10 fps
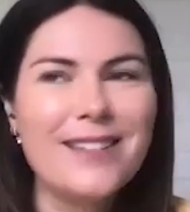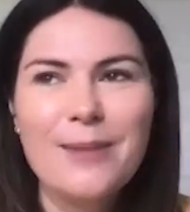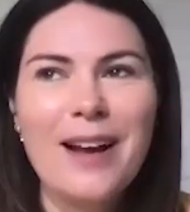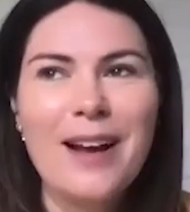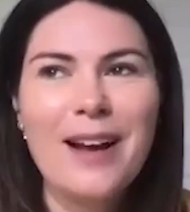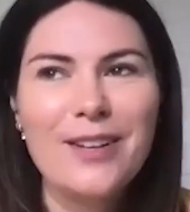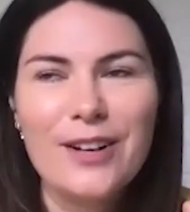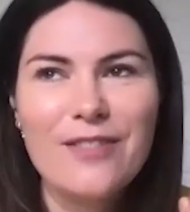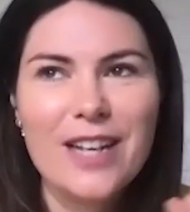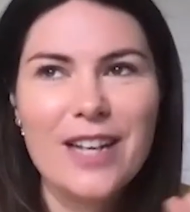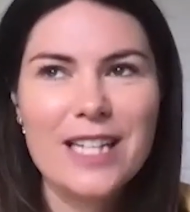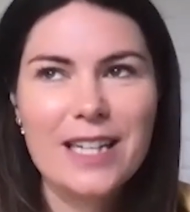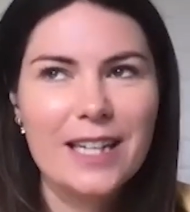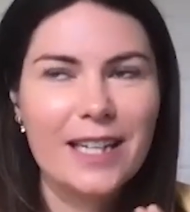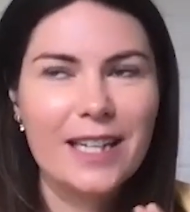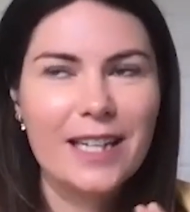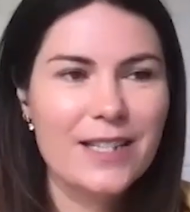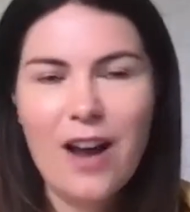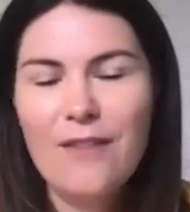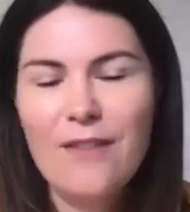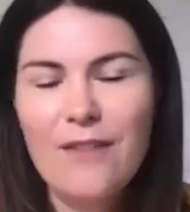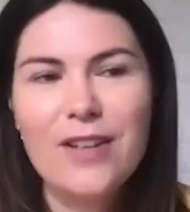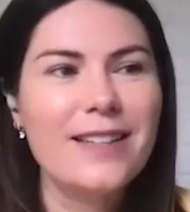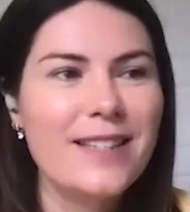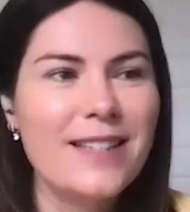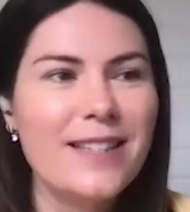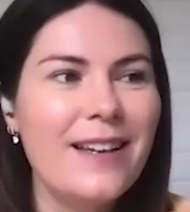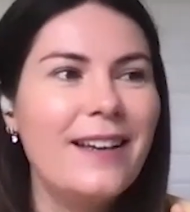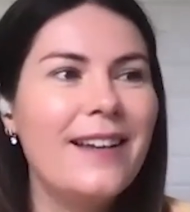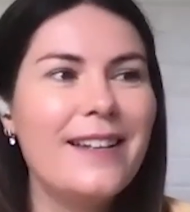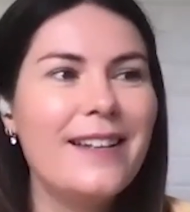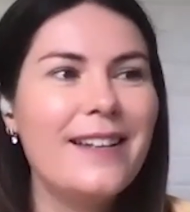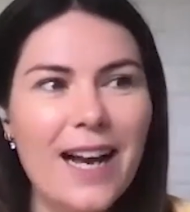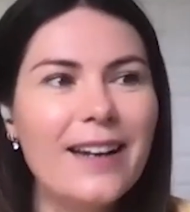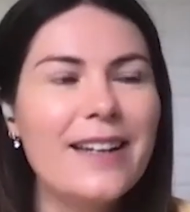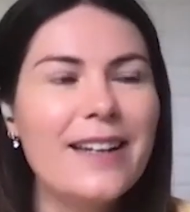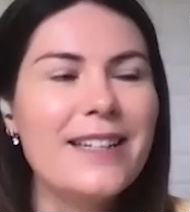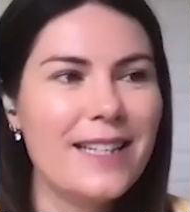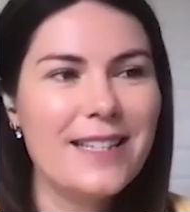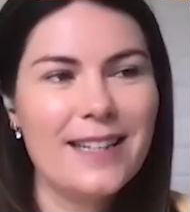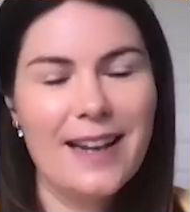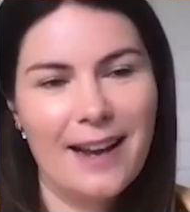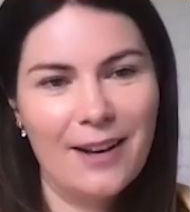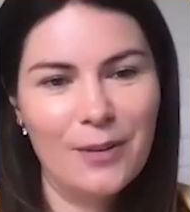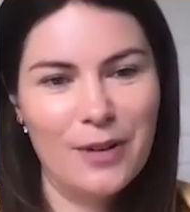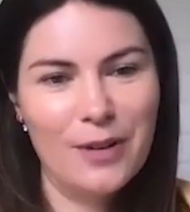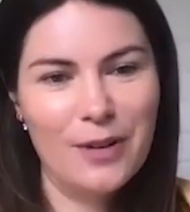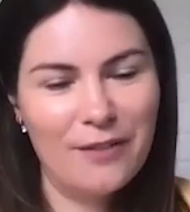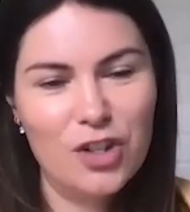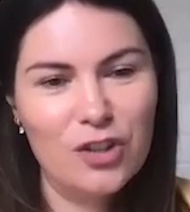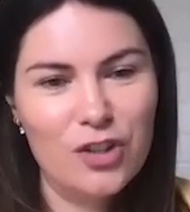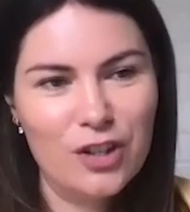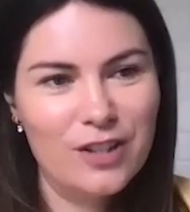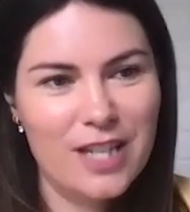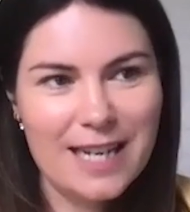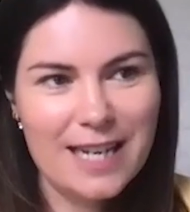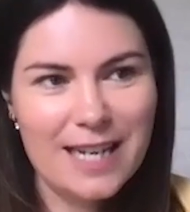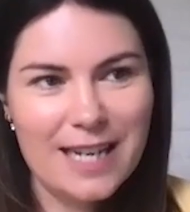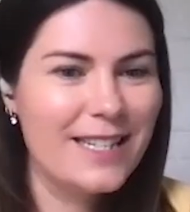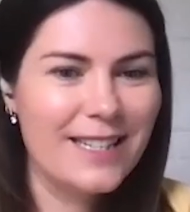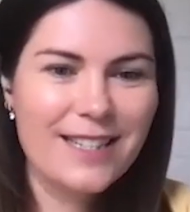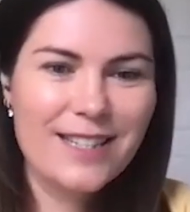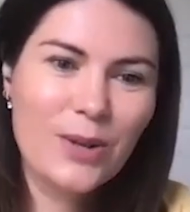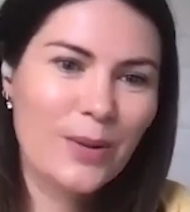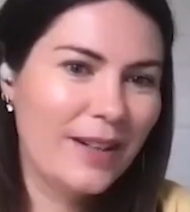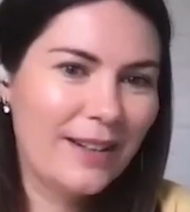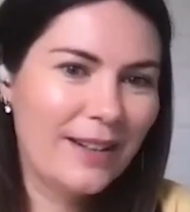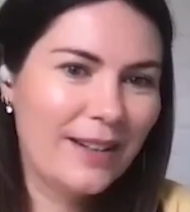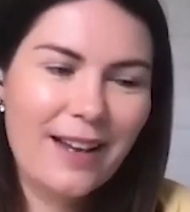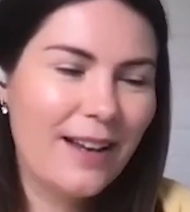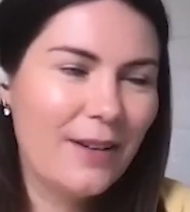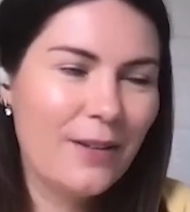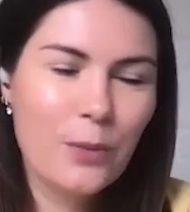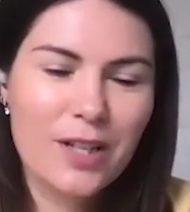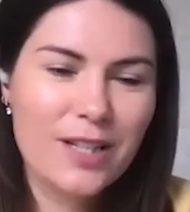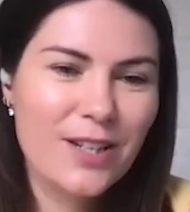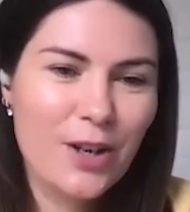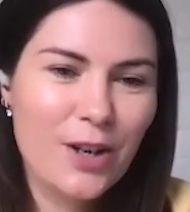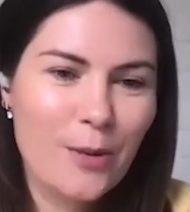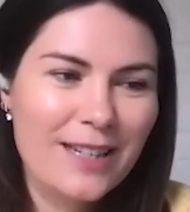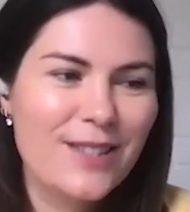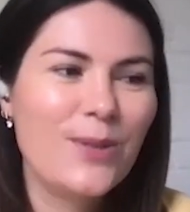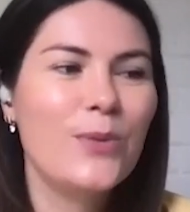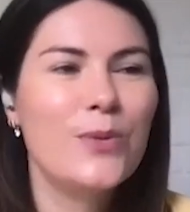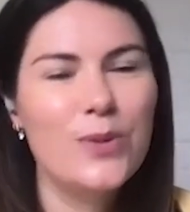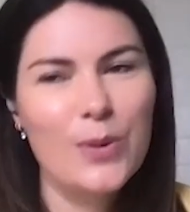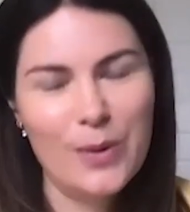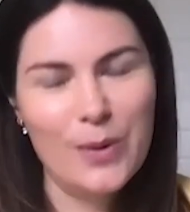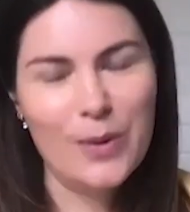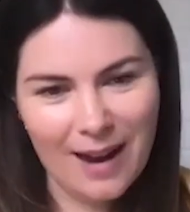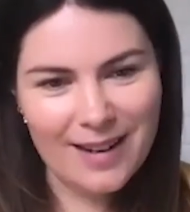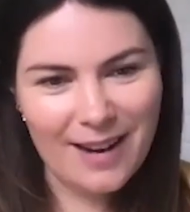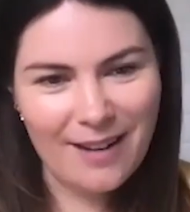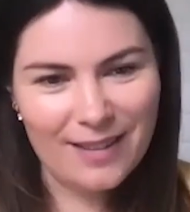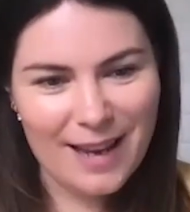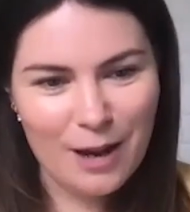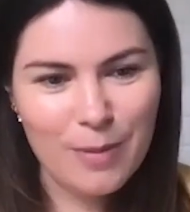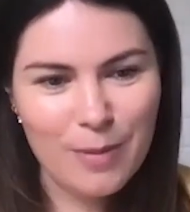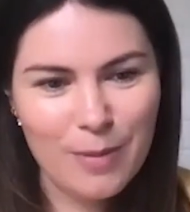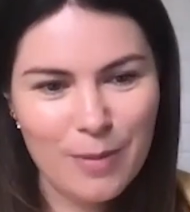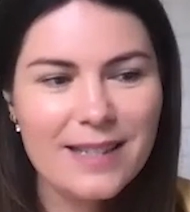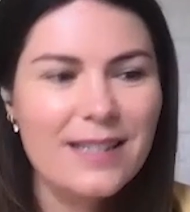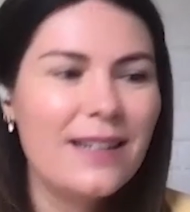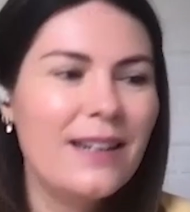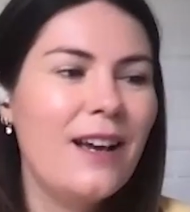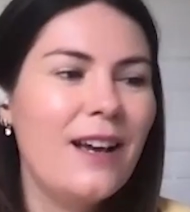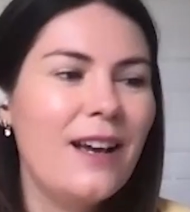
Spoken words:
we've wound up our yacht adventure. That's 5 years done and dusted now. We have children, teenagers who are wanted to go back to school. So we are now land-based